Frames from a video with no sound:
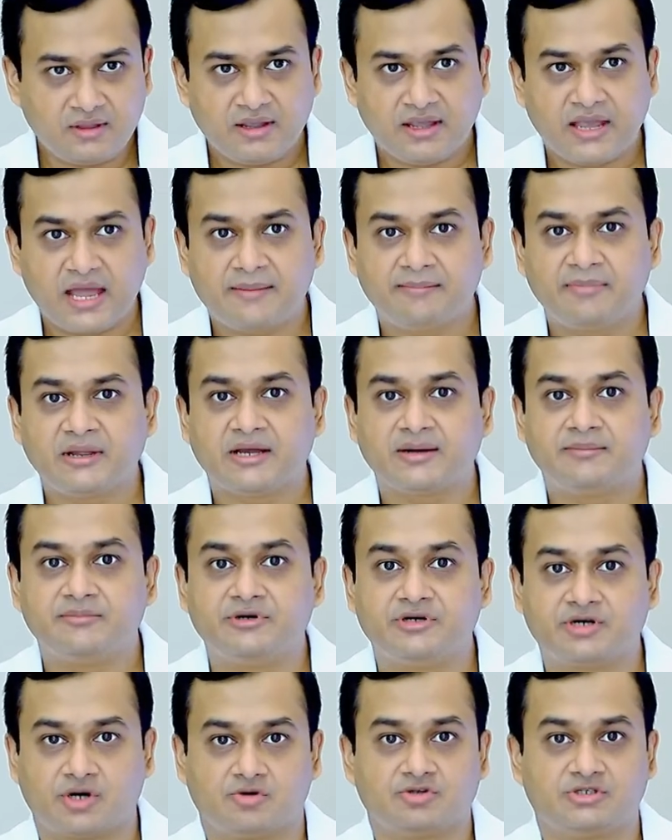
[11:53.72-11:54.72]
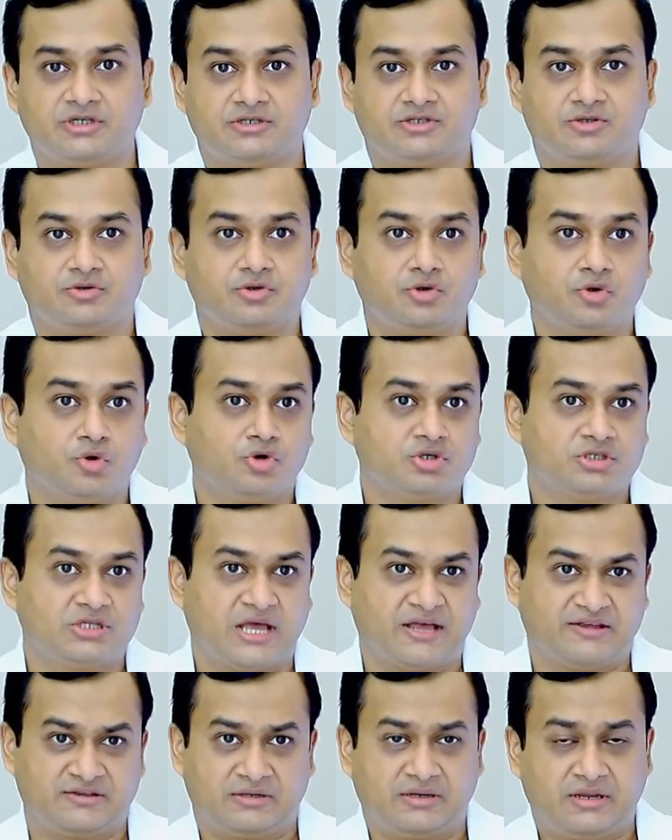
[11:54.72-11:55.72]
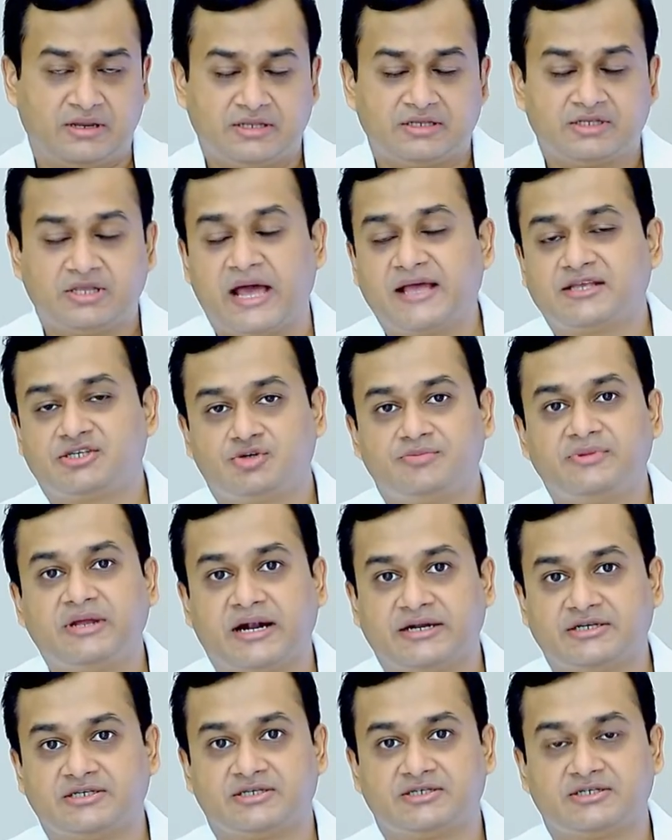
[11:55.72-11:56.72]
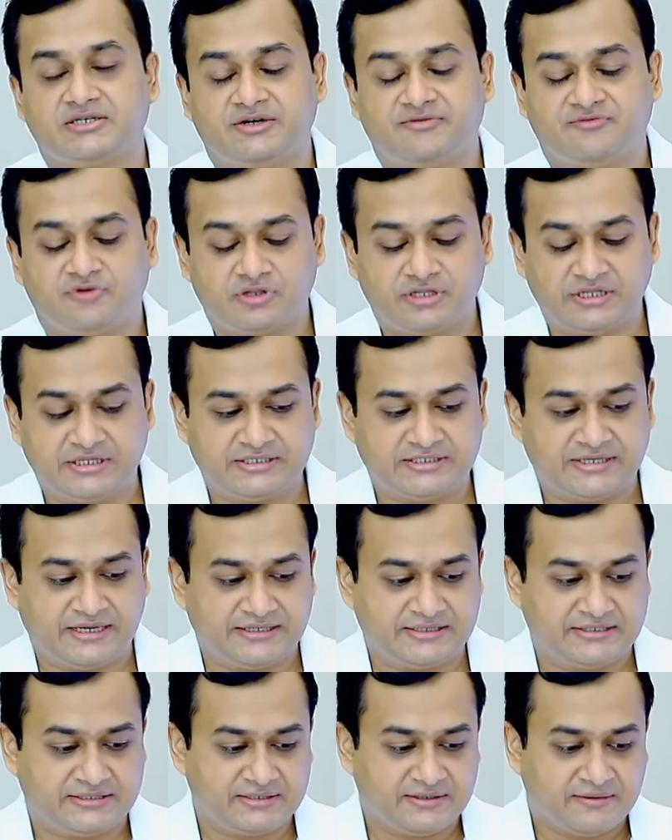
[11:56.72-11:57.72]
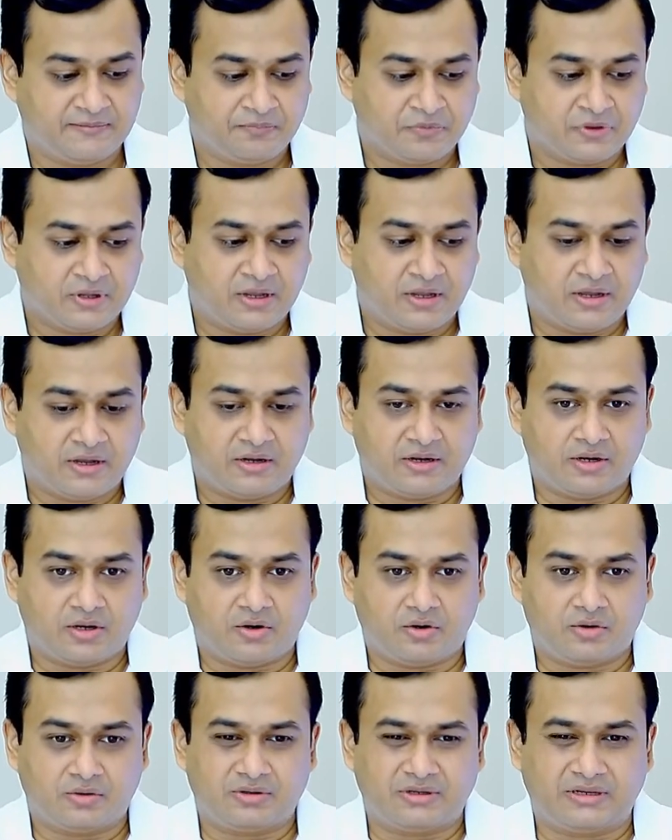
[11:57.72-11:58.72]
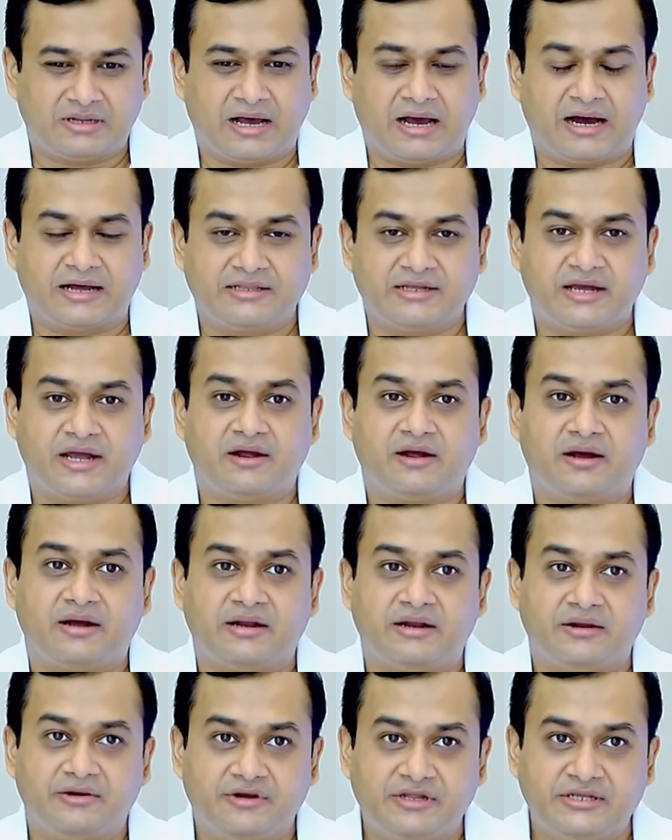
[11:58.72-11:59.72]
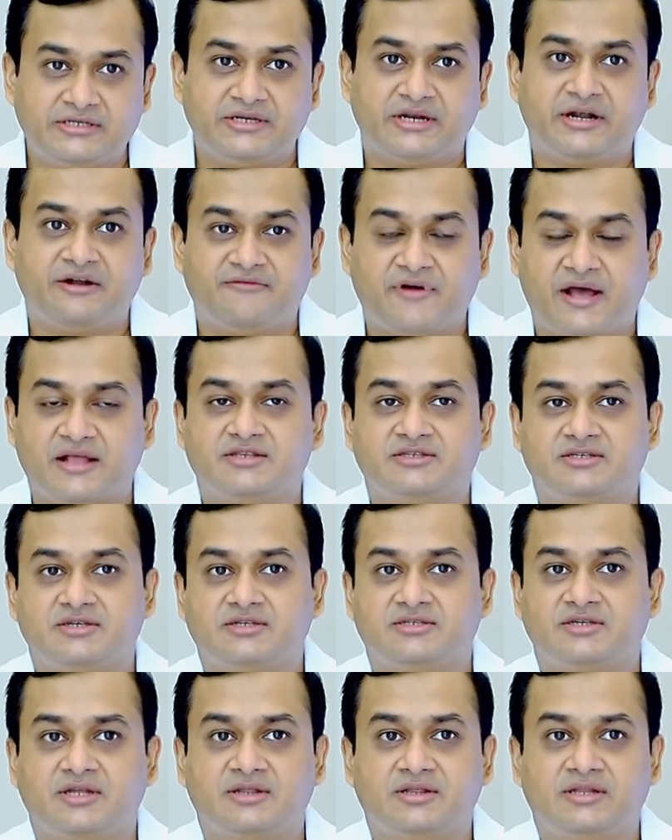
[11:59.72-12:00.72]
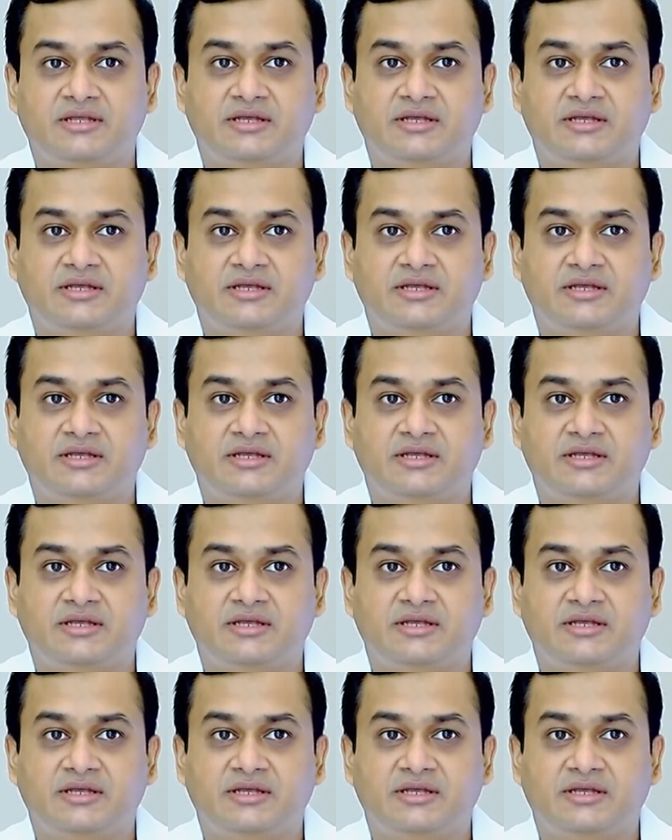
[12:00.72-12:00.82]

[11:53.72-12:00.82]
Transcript: can become drowsy. So those has to be adjusted for these kids. Now other recent advances in